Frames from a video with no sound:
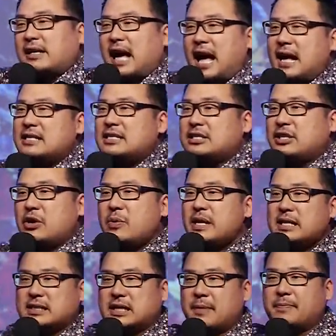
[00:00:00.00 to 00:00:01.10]
God's
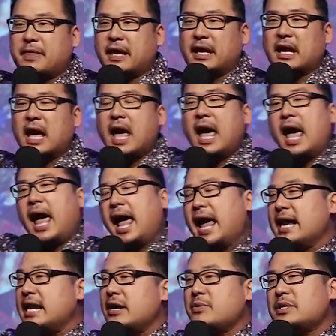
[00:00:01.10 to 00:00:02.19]
doing something.
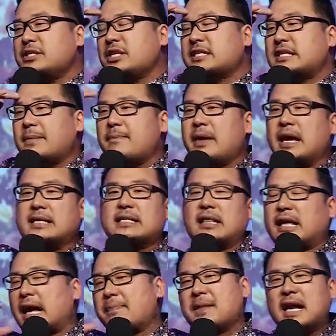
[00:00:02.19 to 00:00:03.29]
And it was just amazing.
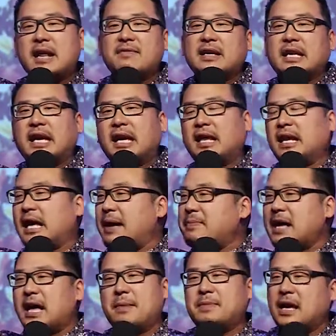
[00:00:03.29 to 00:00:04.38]
Like, I'm not even kidding. I'm
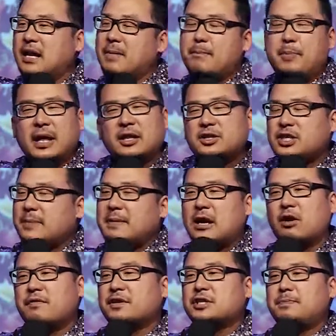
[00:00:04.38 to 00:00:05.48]
not embellishing. I'm
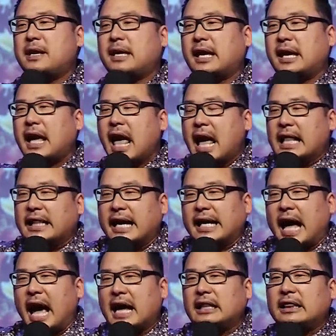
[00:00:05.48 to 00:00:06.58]
not overspeaking.
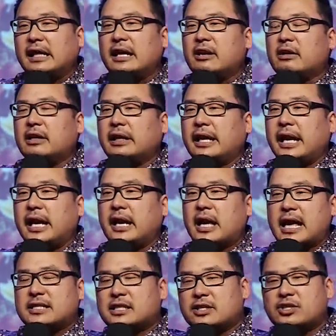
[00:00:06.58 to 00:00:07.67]
Like, I literally,
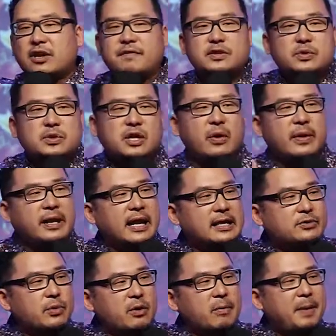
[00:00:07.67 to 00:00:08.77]
as the service was going and
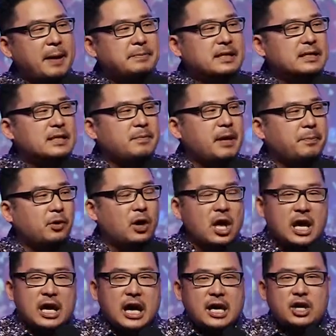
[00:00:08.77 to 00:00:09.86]
as we were baptizing people,
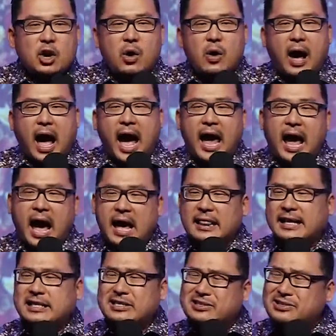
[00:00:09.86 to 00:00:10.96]
you know, I
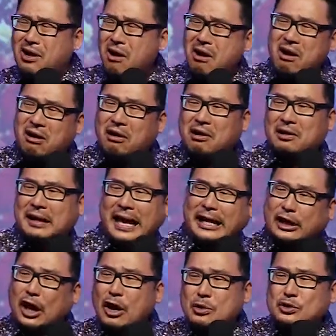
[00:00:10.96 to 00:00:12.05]
like saw her
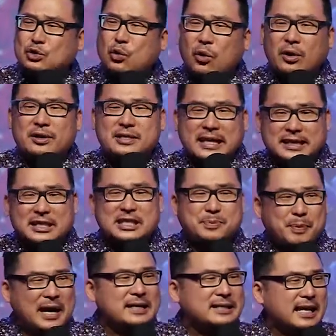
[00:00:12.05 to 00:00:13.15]
like go towards like the
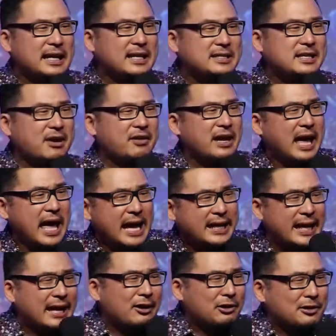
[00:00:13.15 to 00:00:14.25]
spontaneous area,
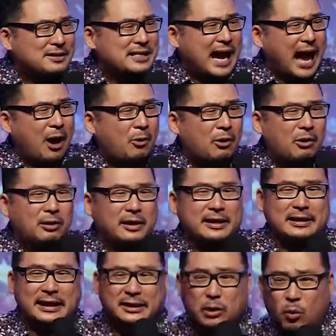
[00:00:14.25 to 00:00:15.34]
get her towel
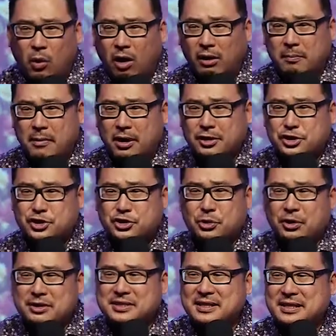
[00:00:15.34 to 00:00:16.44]
and like the Walmart
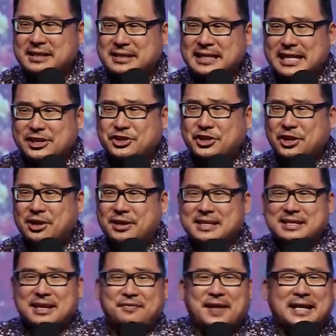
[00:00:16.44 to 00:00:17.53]
shorts and the t-shirt
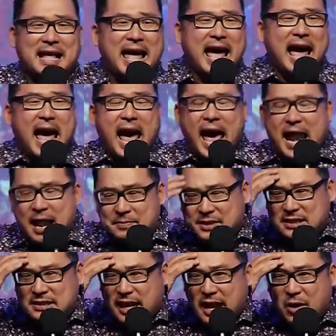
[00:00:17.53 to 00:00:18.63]
and stuff like that. And I'm
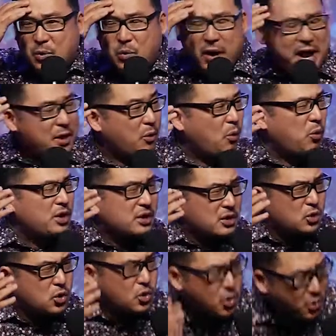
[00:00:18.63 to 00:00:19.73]
just like, wait,
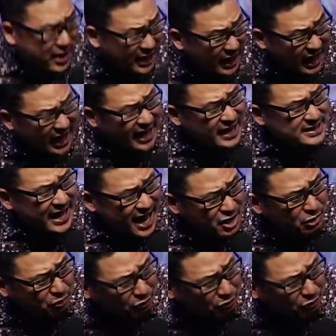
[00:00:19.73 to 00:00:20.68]
who, is that